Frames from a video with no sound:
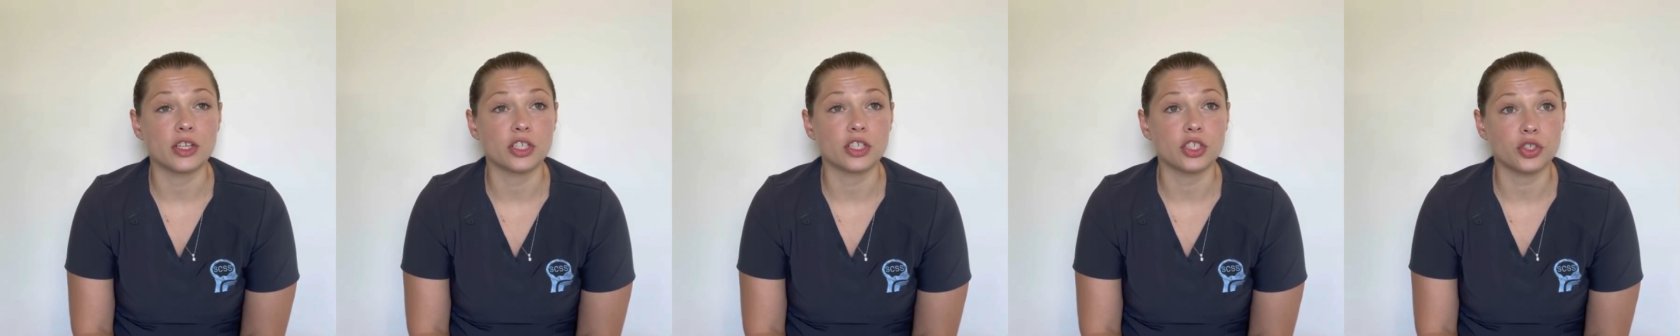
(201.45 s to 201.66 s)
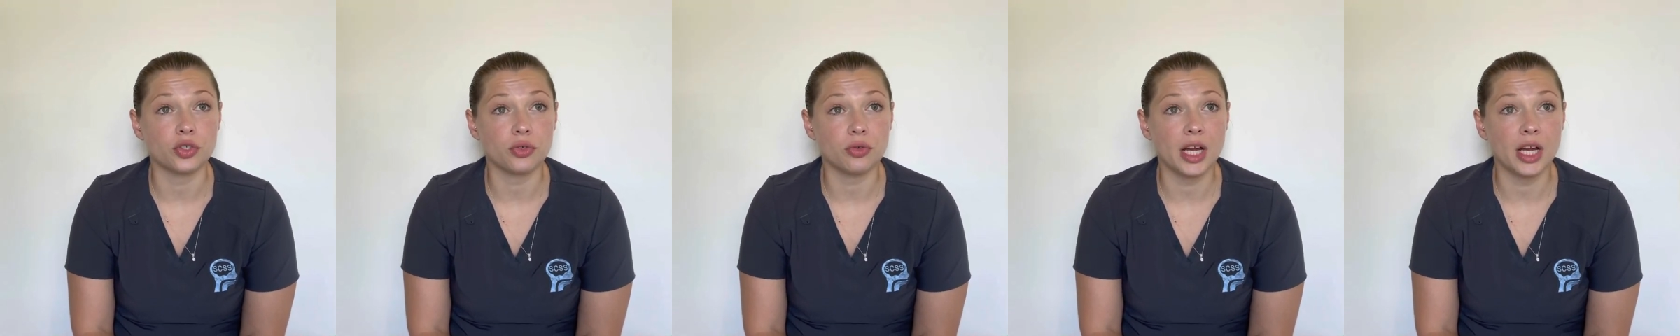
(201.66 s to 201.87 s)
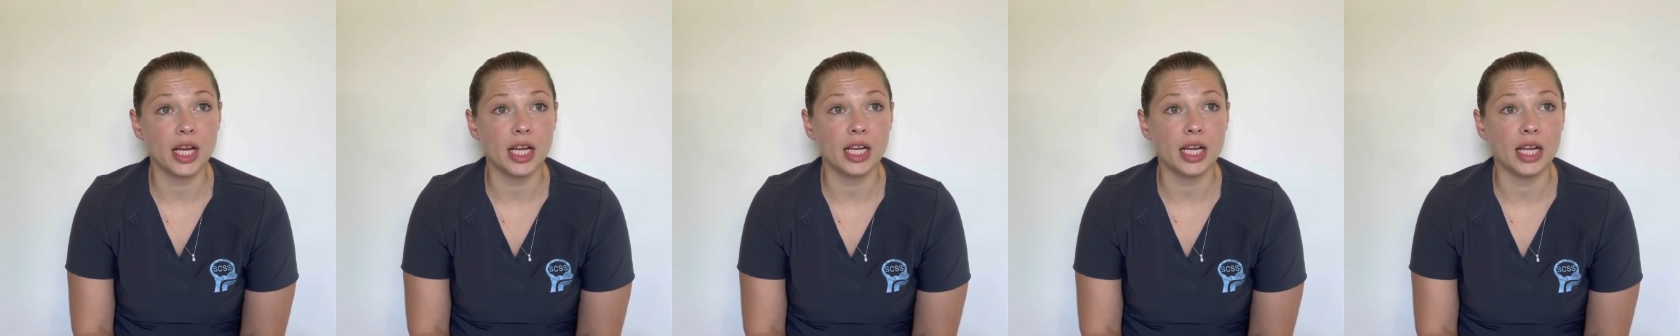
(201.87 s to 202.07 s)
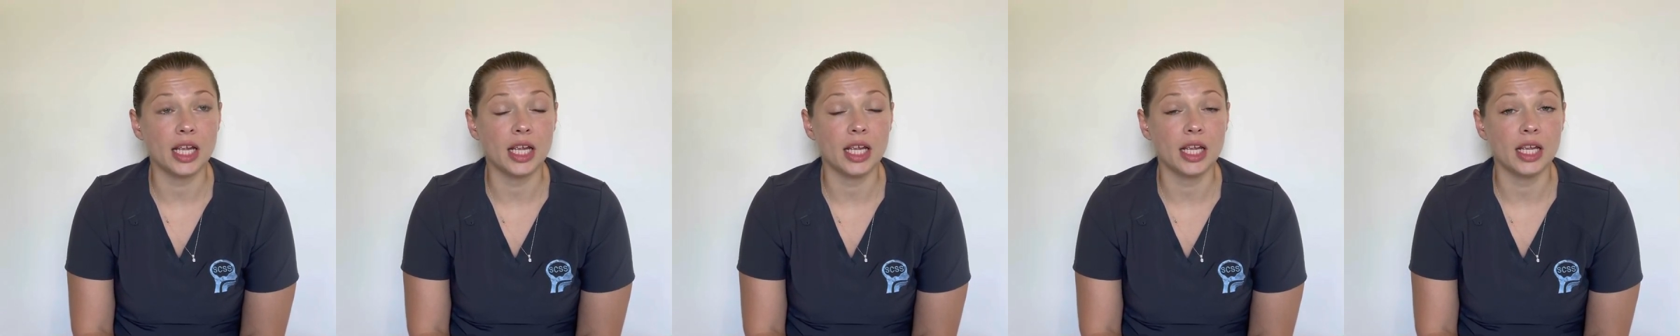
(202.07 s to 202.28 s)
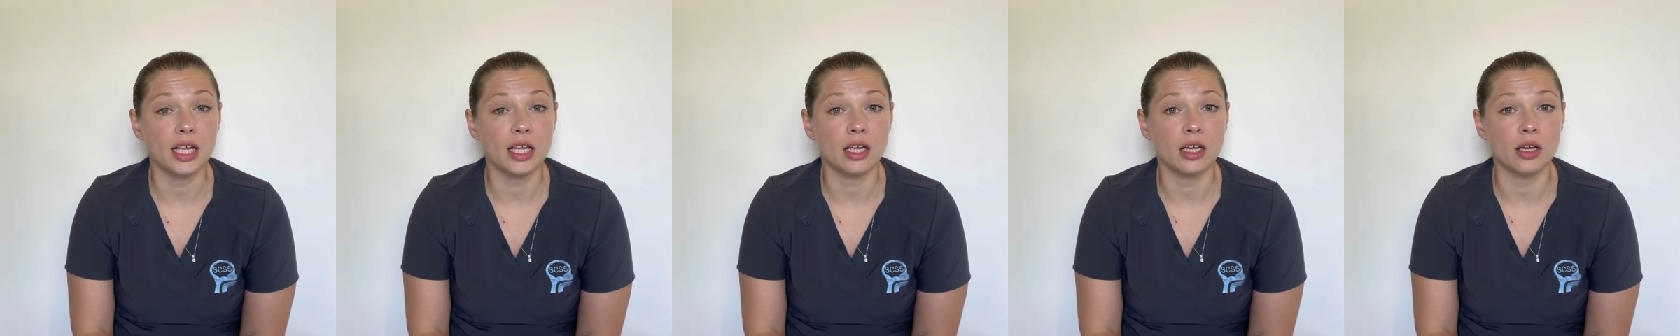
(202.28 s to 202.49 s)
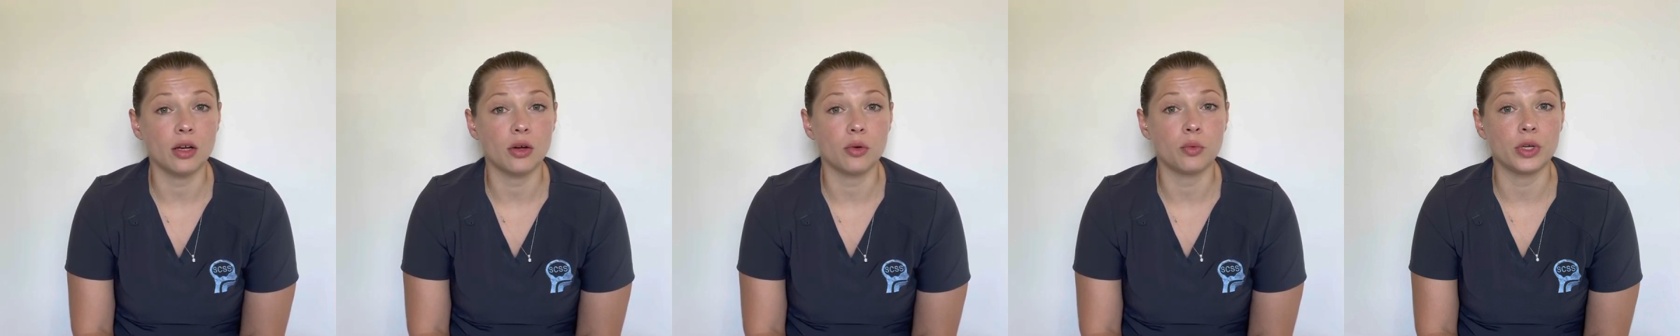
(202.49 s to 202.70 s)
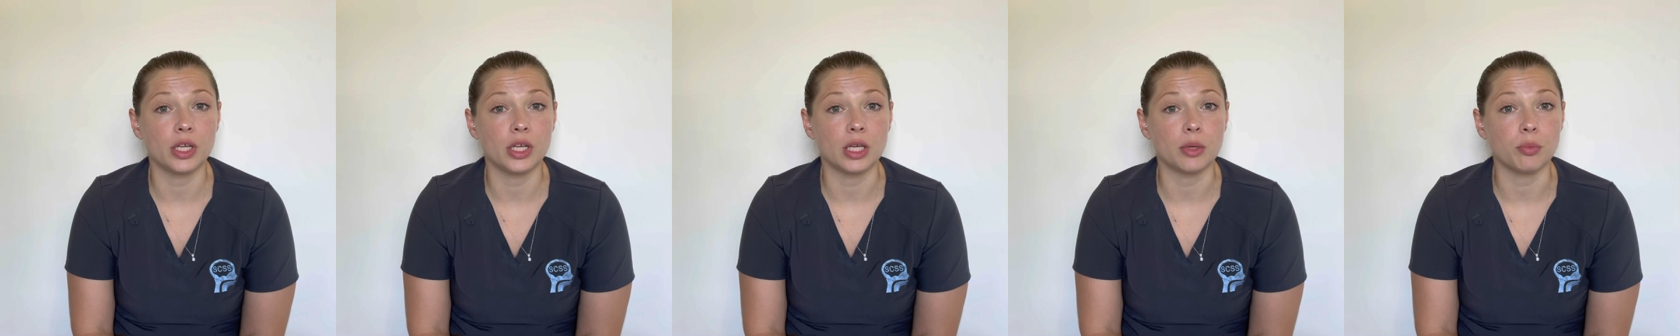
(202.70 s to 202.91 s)
training,
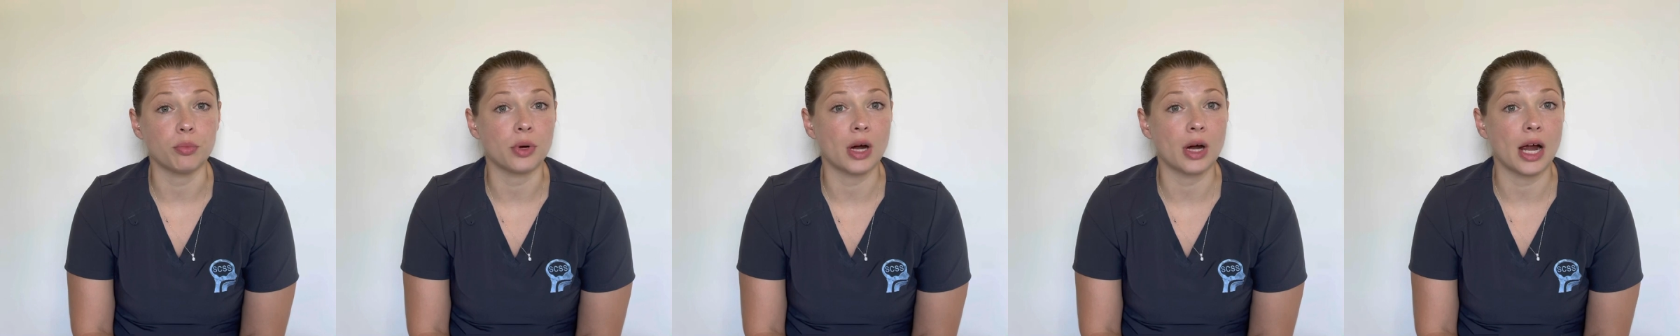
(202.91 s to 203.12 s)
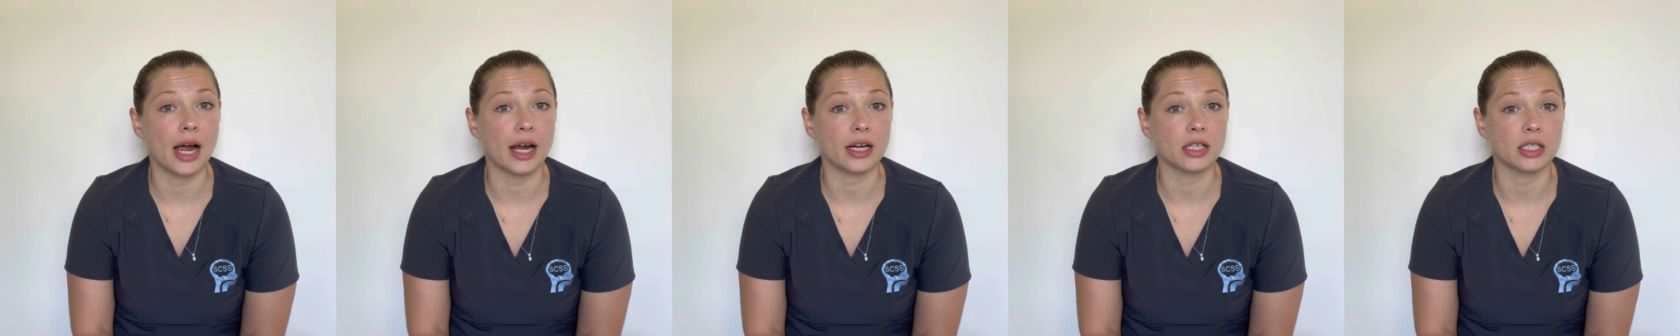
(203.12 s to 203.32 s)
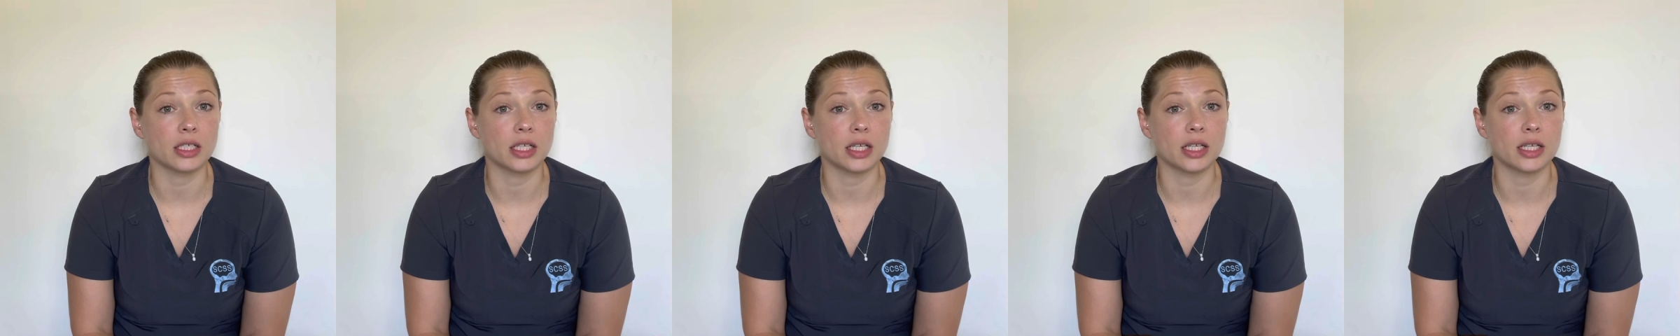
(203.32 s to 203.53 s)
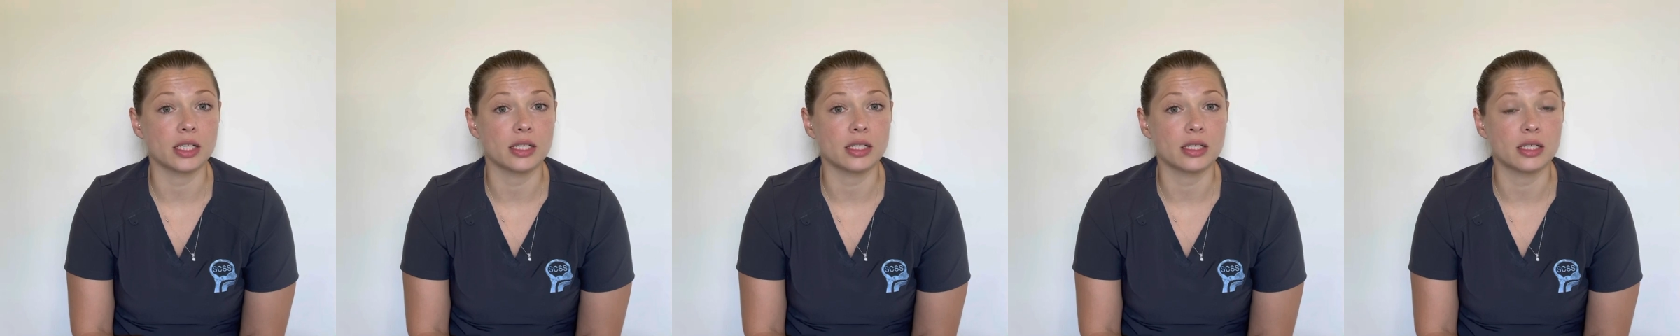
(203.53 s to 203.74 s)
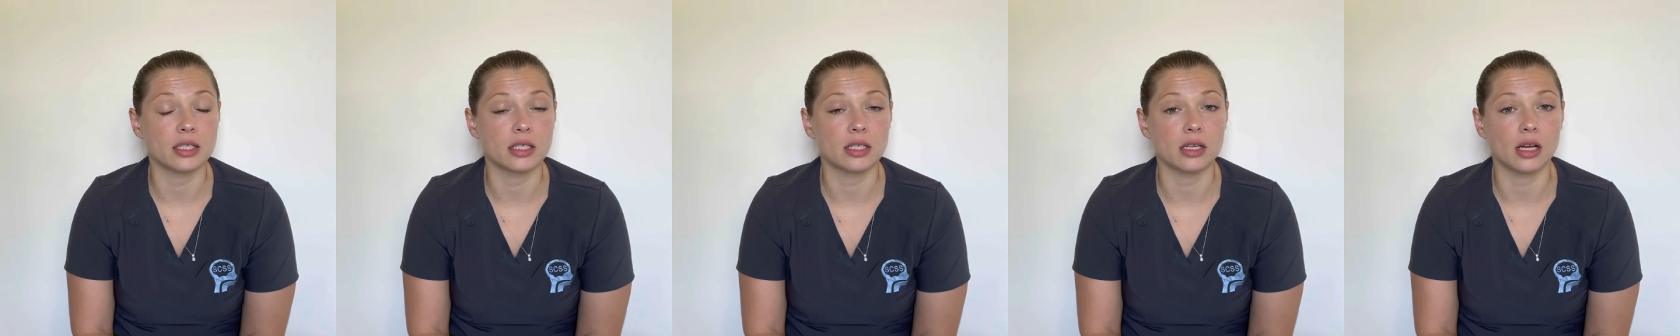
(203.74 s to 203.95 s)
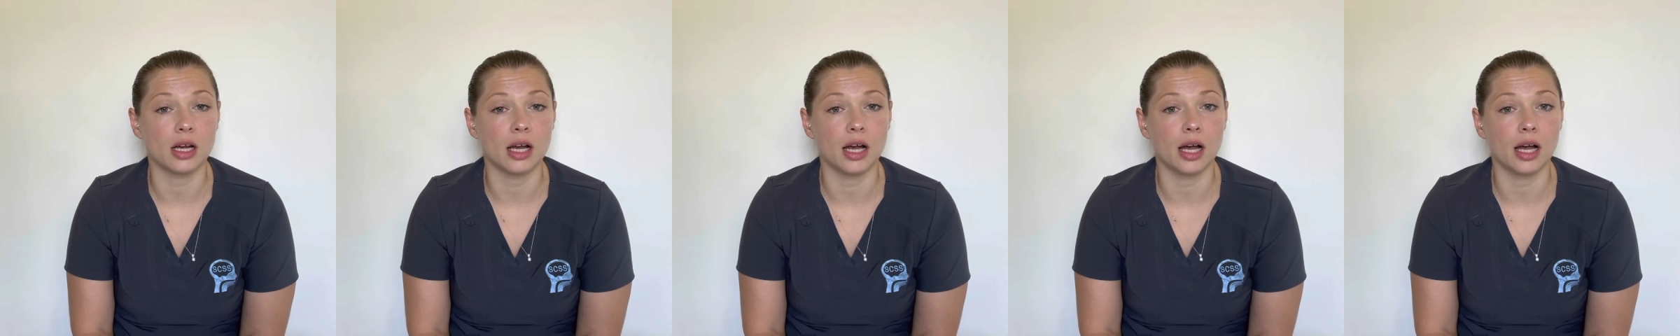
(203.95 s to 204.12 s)
we practiced